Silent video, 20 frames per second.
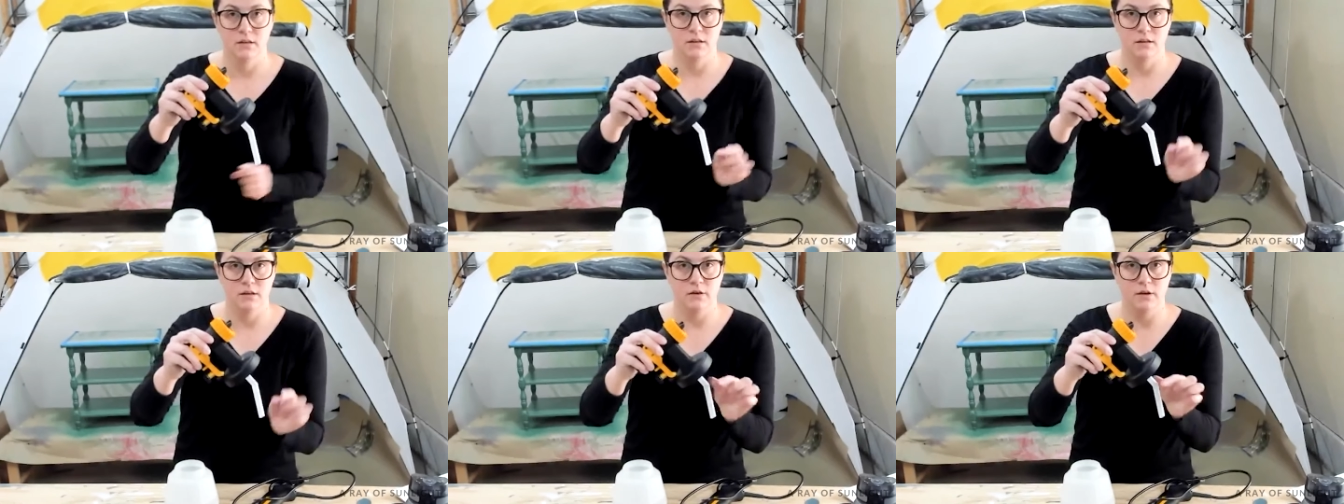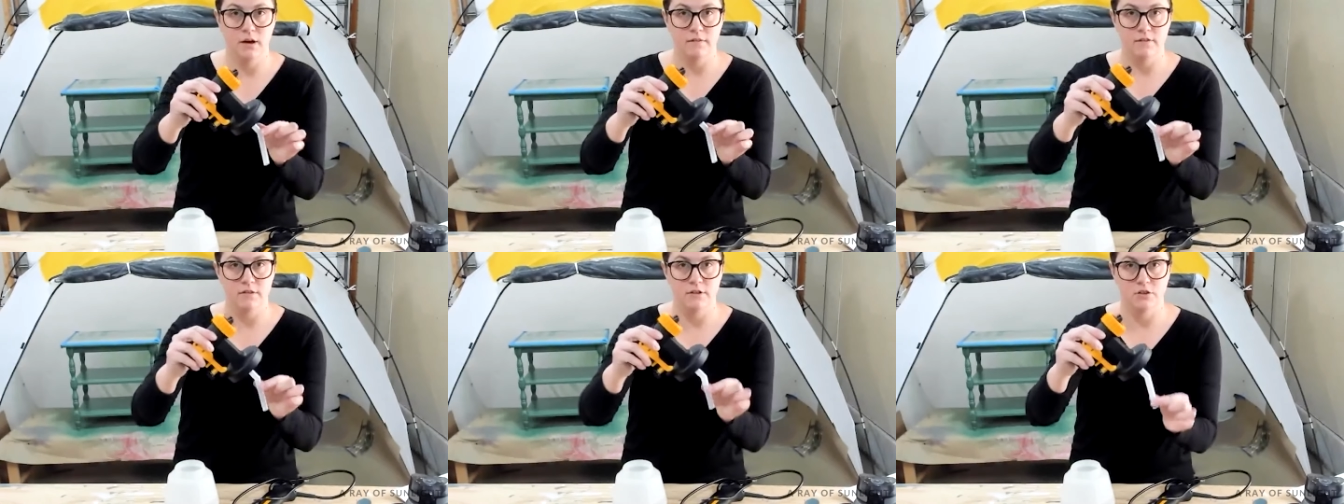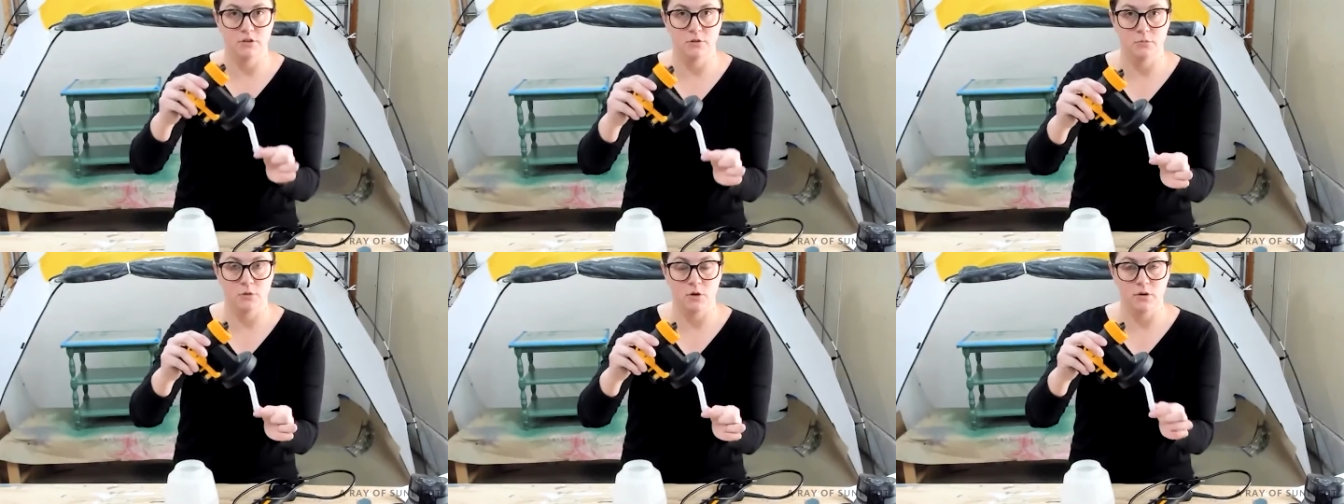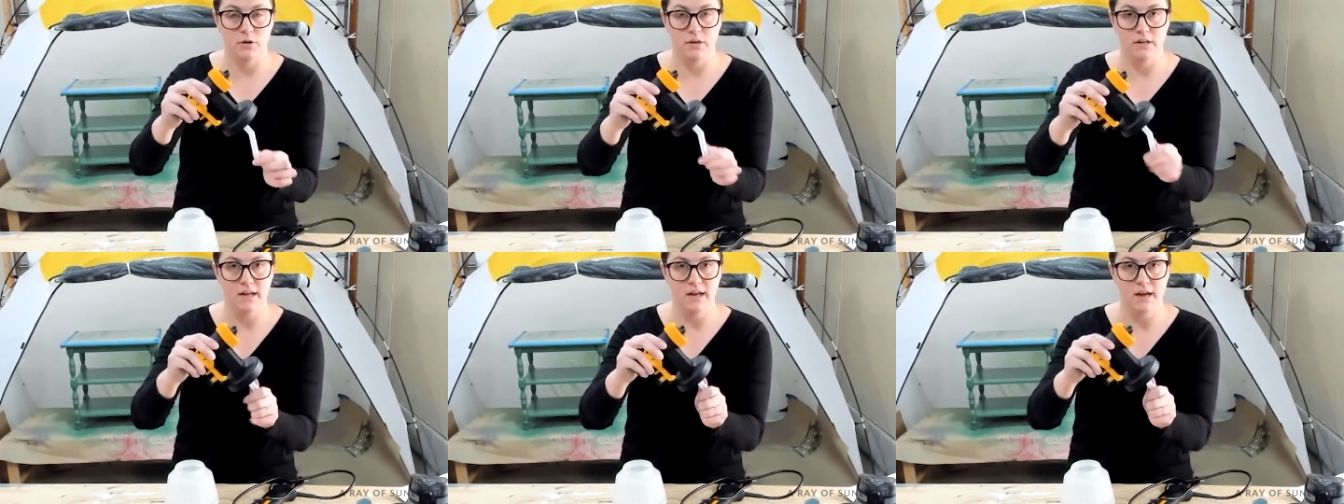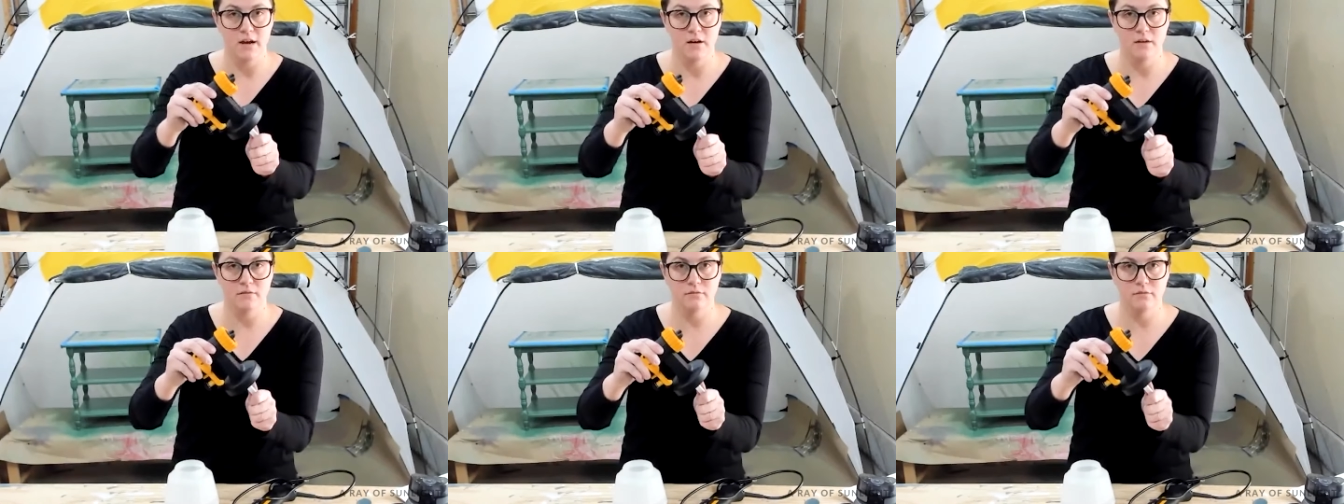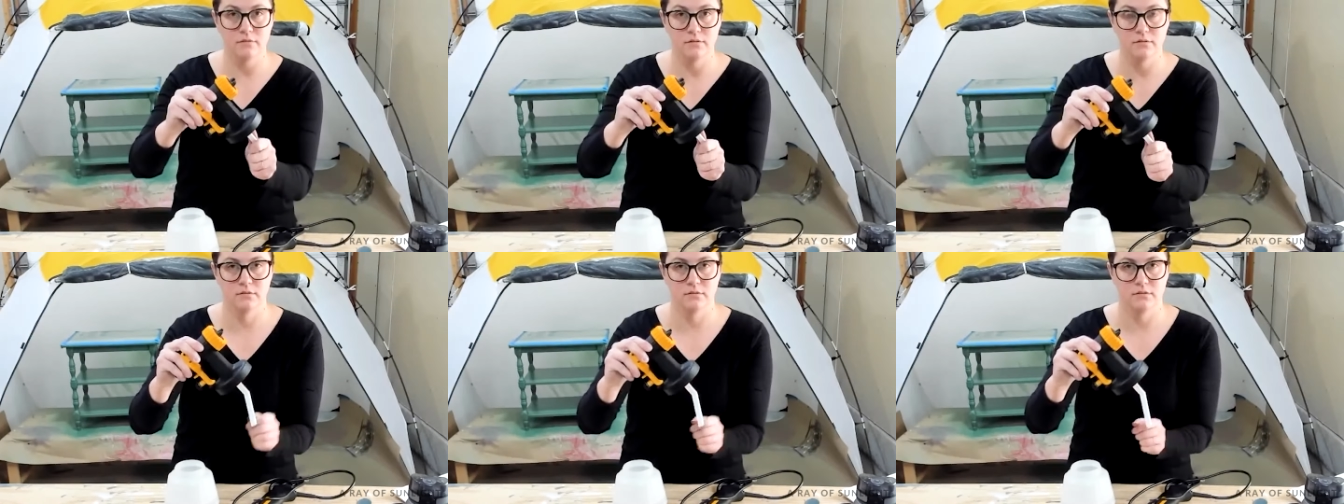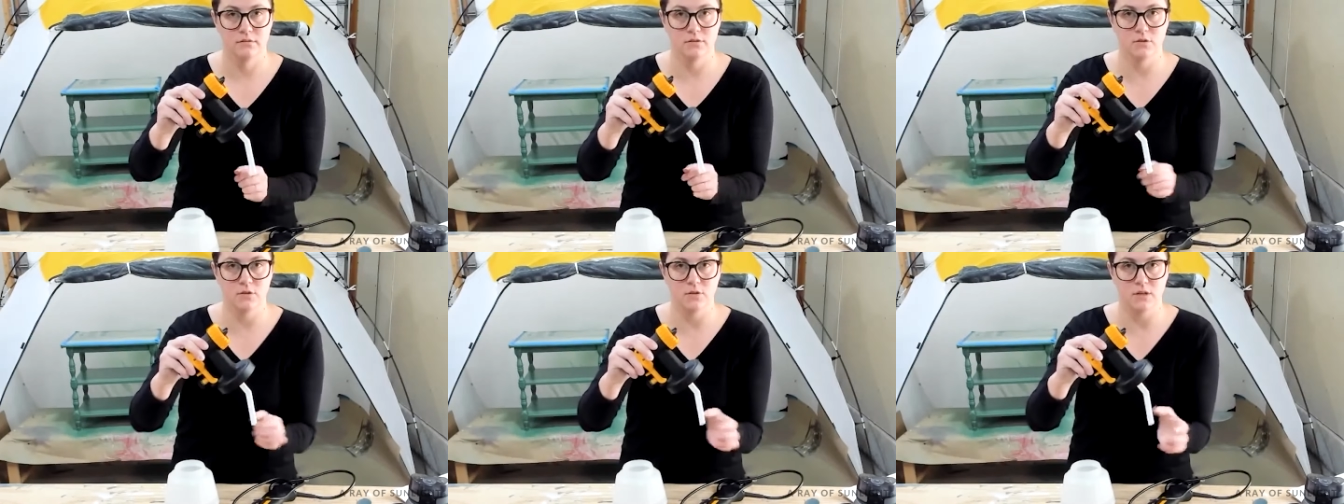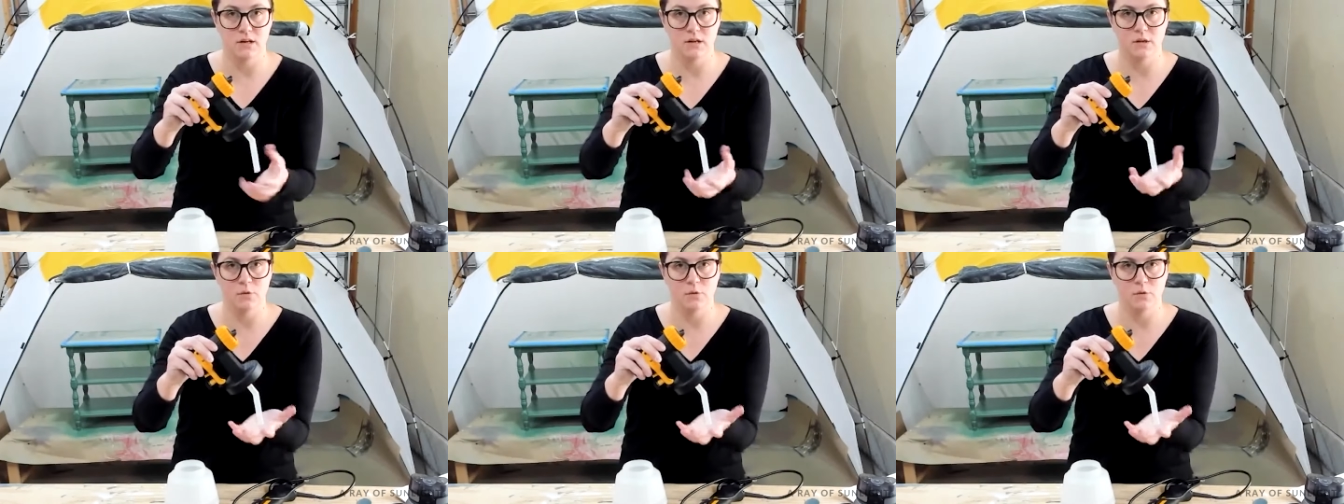you have the tube going down, so then it